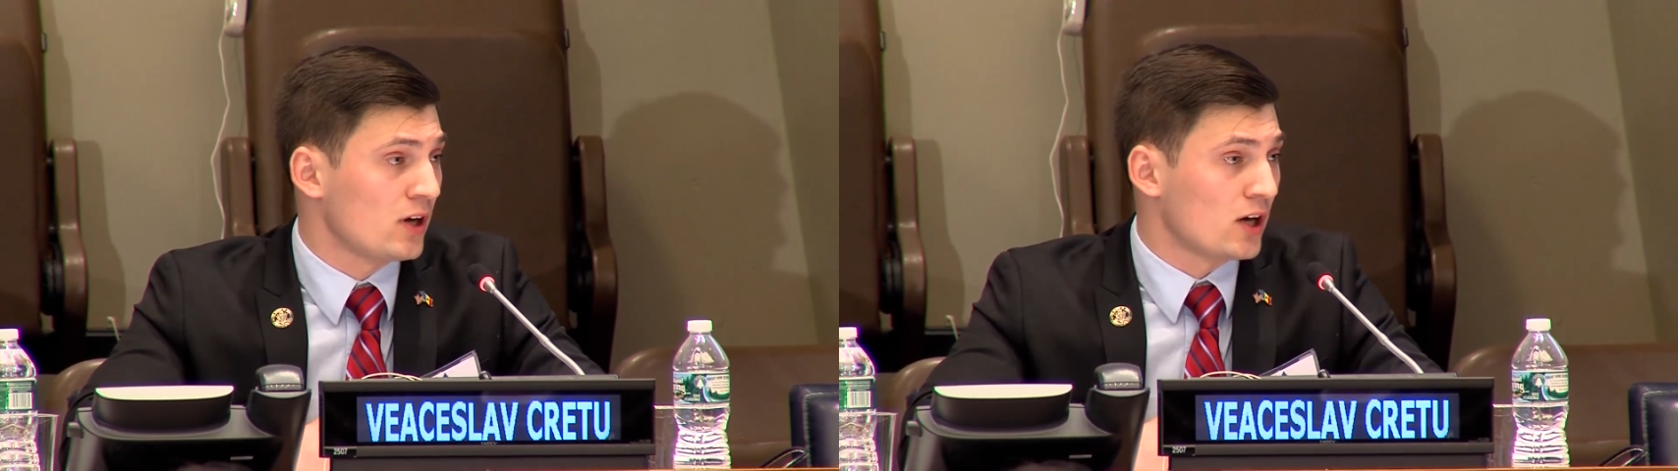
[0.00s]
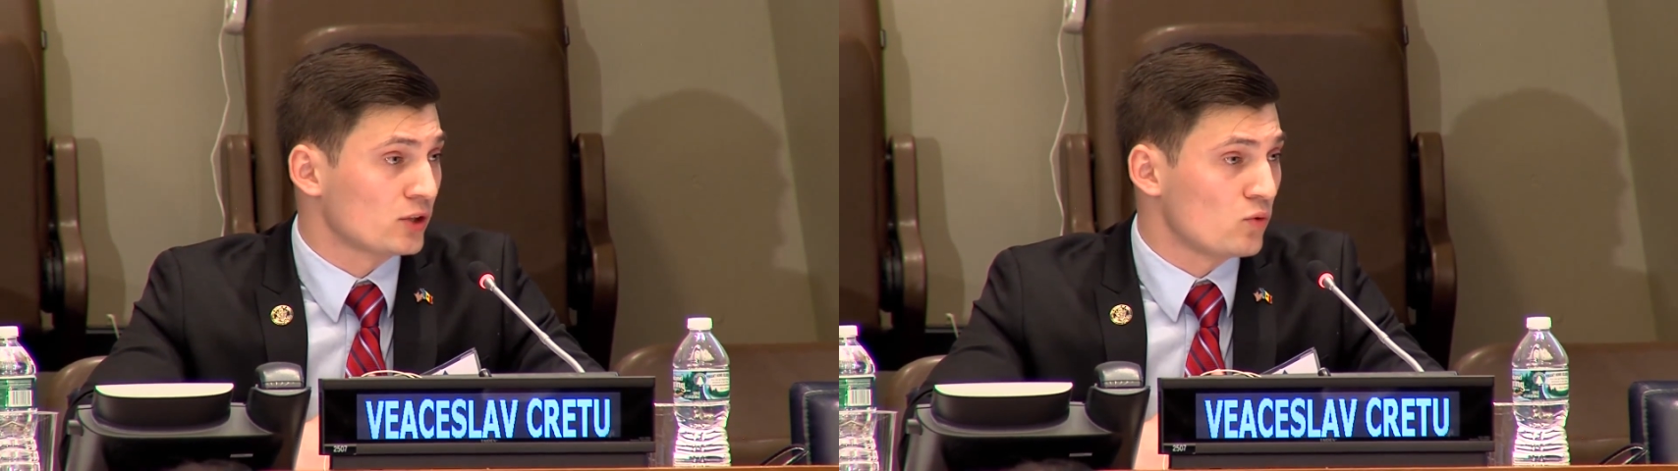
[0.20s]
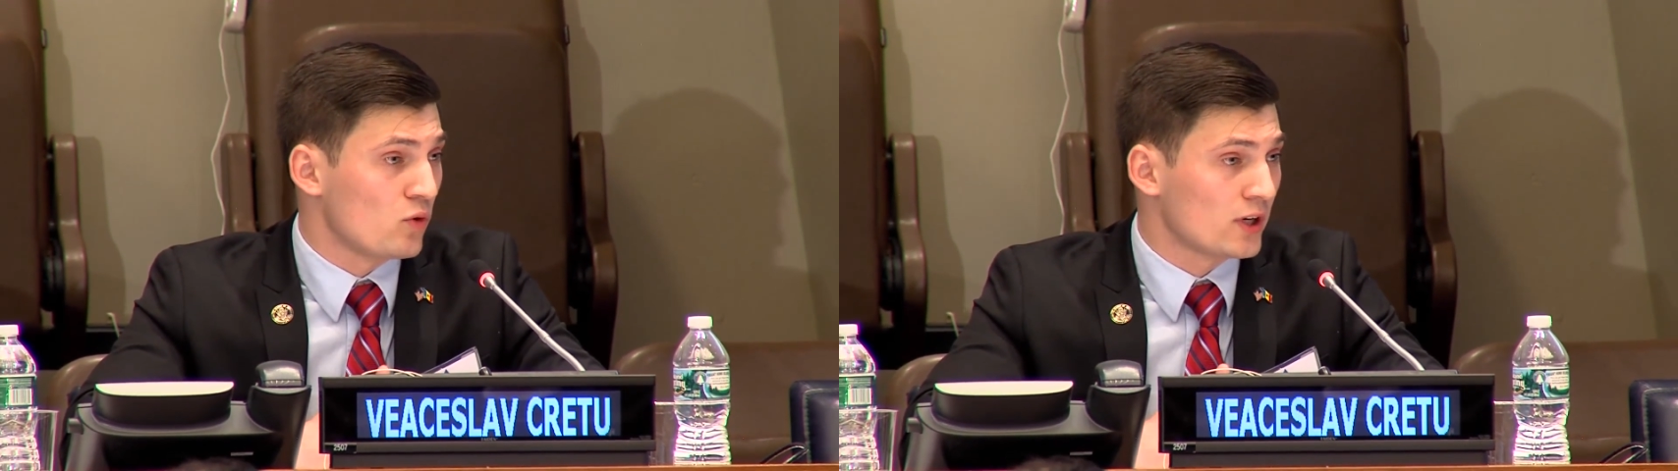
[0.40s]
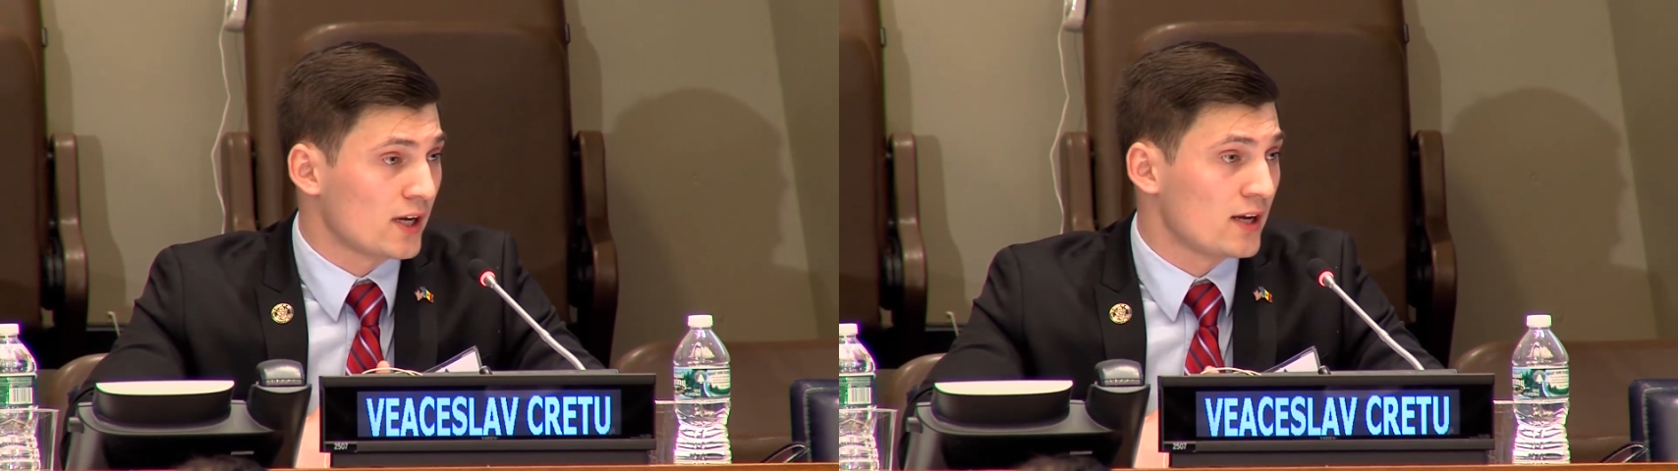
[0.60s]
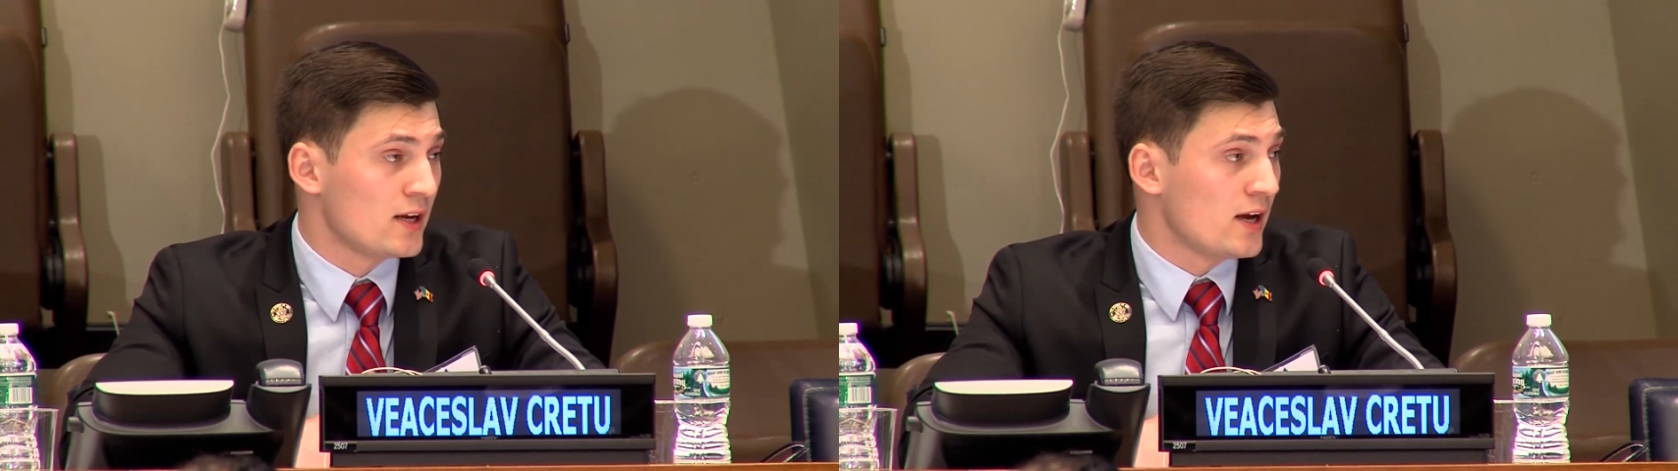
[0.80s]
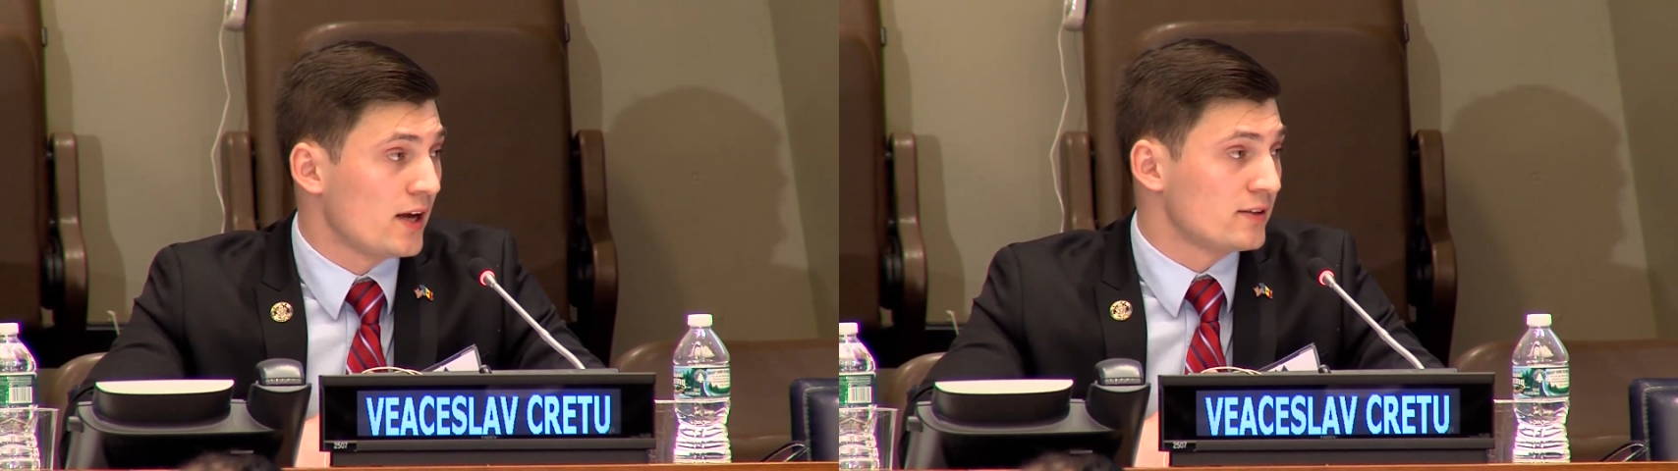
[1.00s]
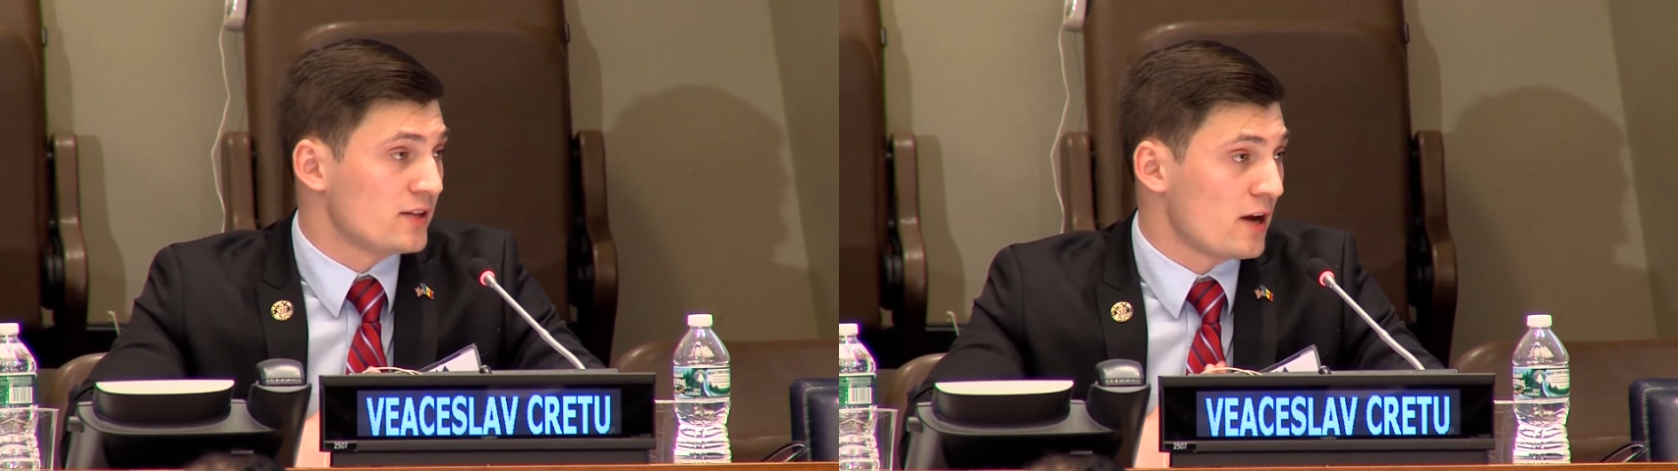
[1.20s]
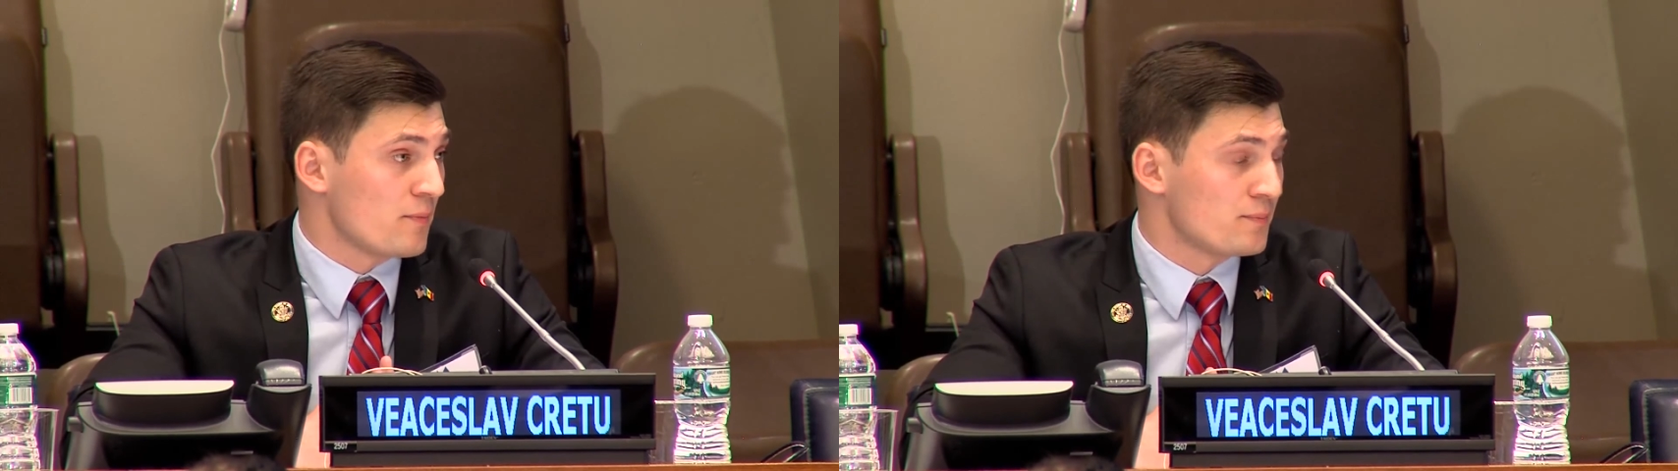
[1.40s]
hard work, and
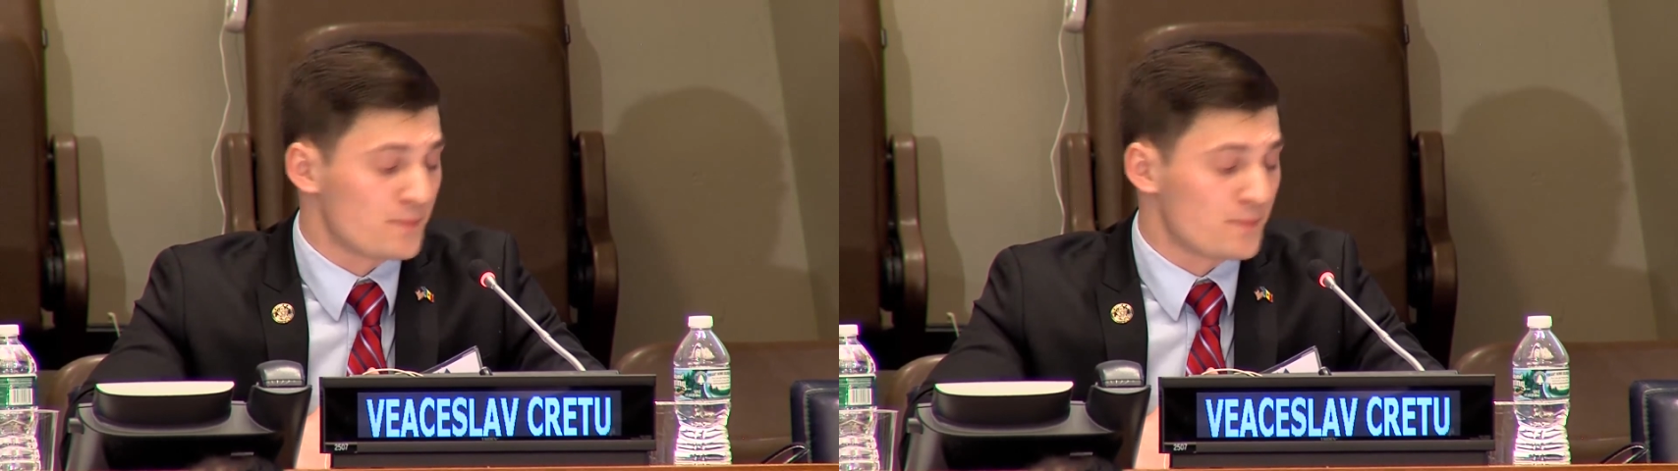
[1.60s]
time.